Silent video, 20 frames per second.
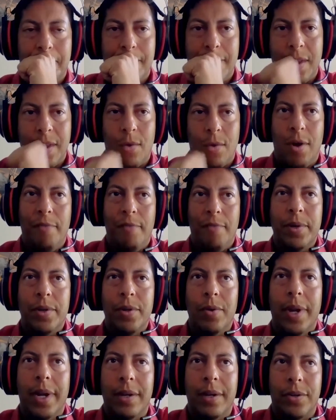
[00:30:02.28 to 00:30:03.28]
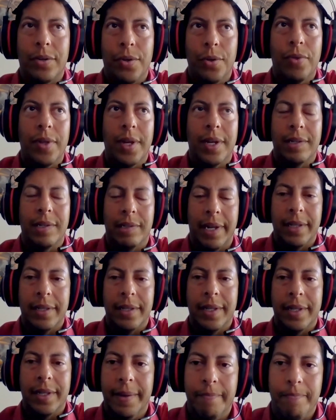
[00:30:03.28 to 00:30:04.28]
Well, I've been doing 2 things
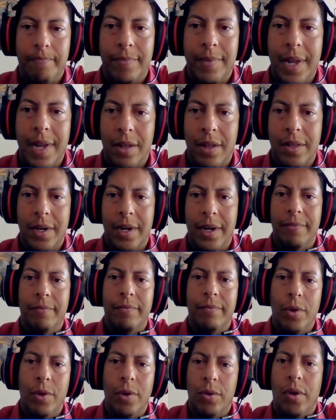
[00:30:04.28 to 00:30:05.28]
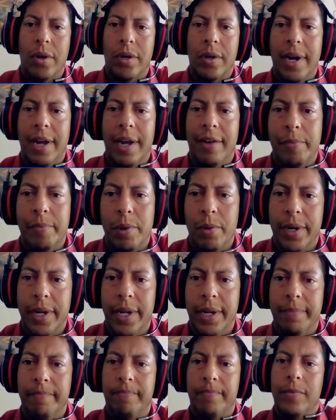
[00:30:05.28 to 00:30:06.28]
lately now that I no longer have immunity.